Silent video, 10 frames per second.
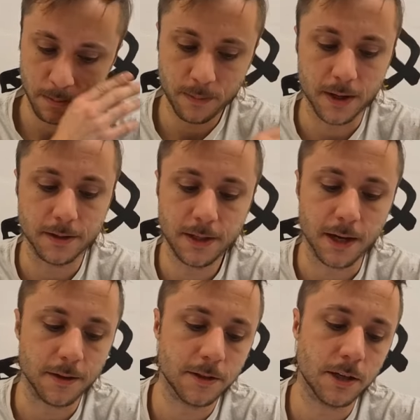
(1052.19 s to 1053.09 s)
But yeah,
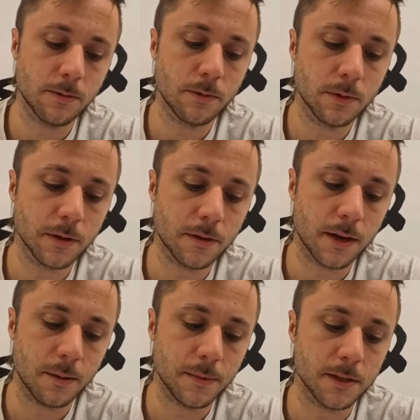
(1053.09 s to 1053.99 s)
the general rule of
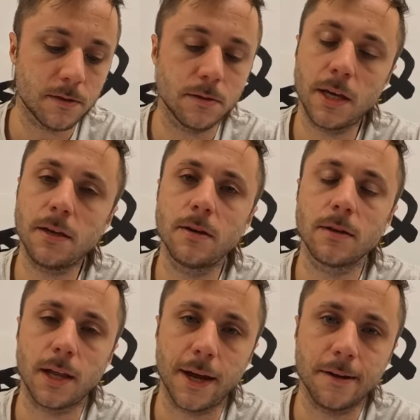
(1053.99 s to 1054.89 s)
thumb is to take your
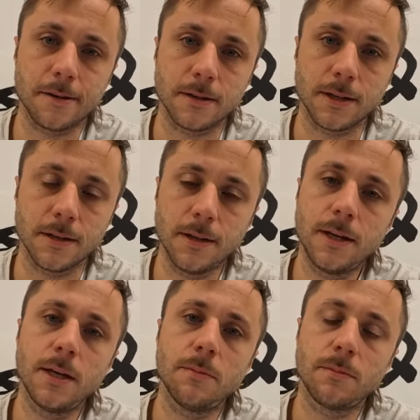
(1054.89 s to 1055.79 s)
line current,
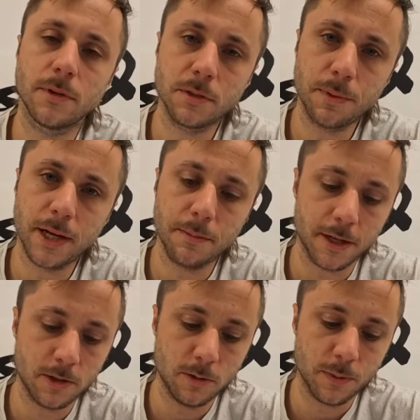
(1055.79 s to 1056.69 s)
multiply it by
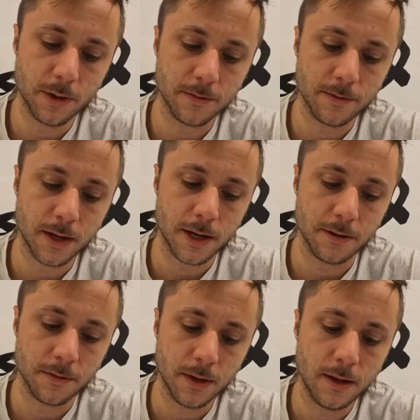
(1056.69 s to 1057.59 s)

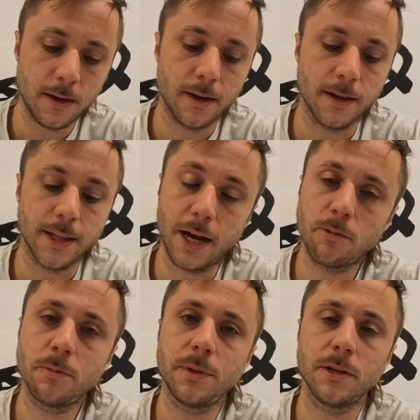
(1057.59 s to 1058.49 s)
2.5, and that
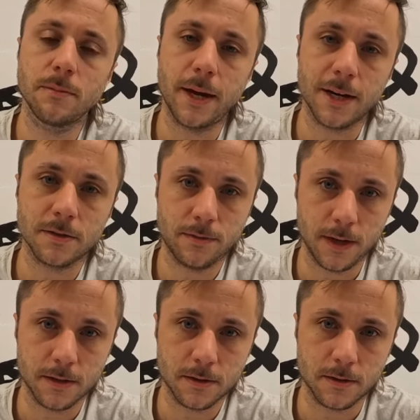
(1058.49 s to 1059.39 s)
will be your max
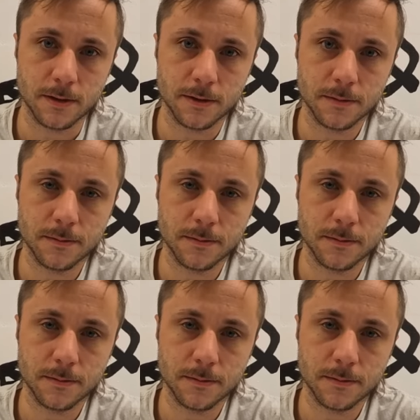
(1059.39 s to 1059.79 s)
phase current.